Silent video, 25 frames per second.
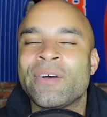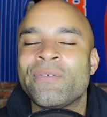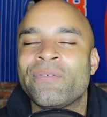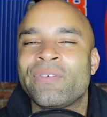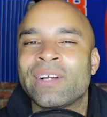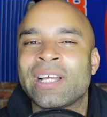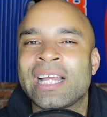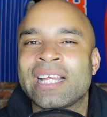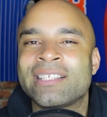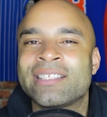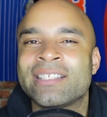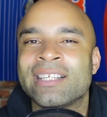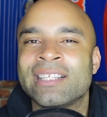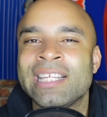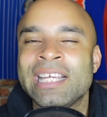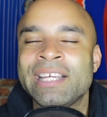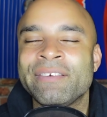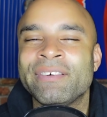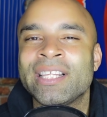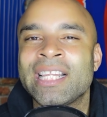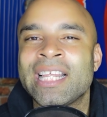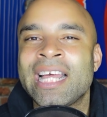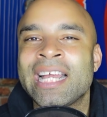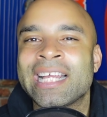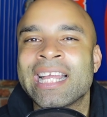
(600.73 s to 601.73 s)
Don't forget to
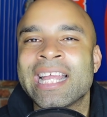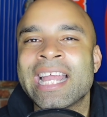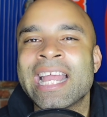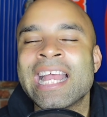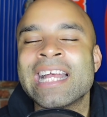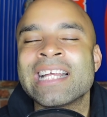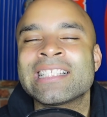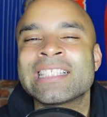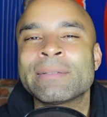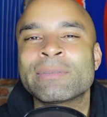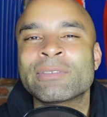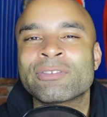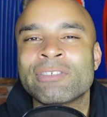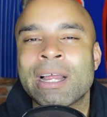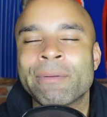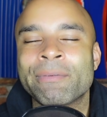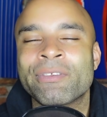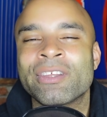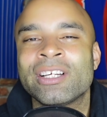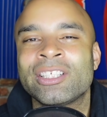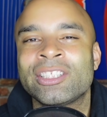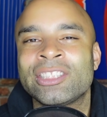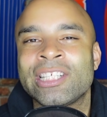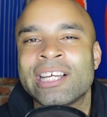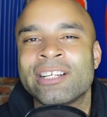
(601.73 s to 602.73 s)
leave a like and subscribe
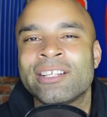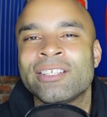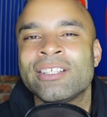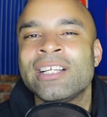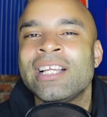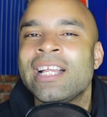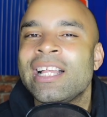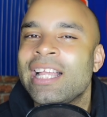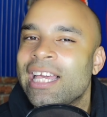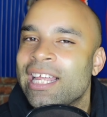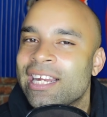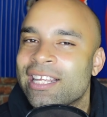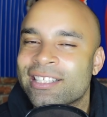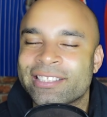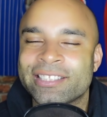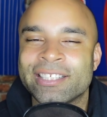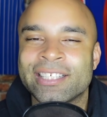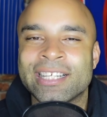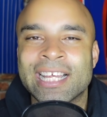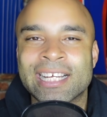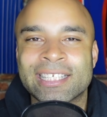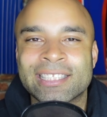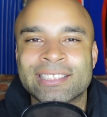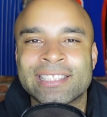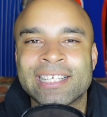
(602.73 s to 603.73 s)
to the channel. And I'll see
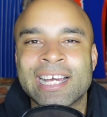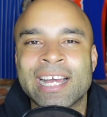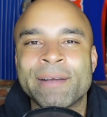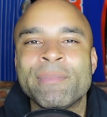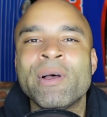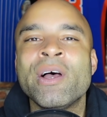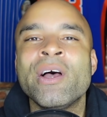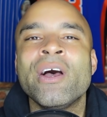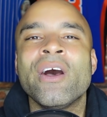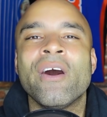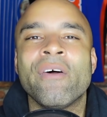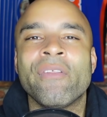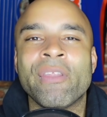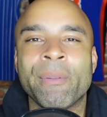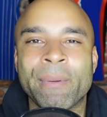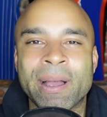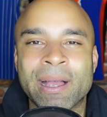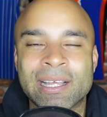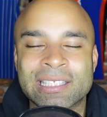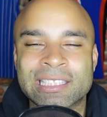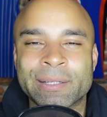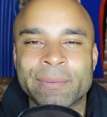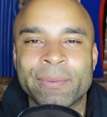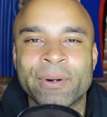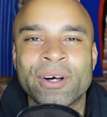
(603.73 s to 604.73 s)
you next time on the
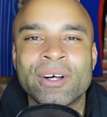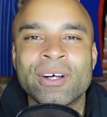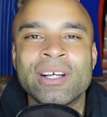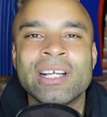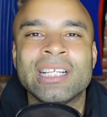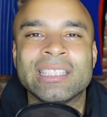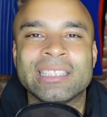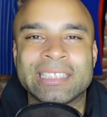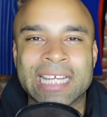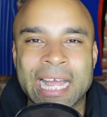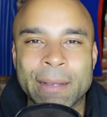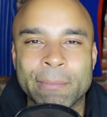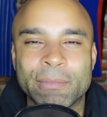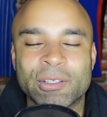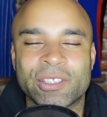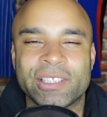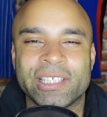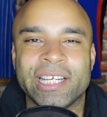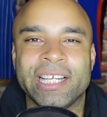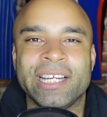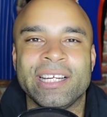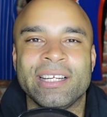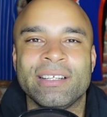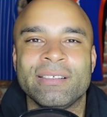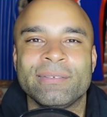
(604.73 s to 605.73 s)
Basketball Time
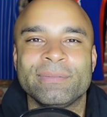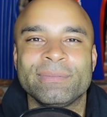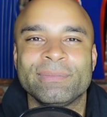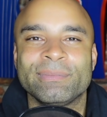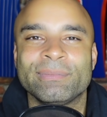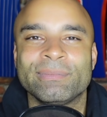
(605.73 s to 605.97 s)
Machine.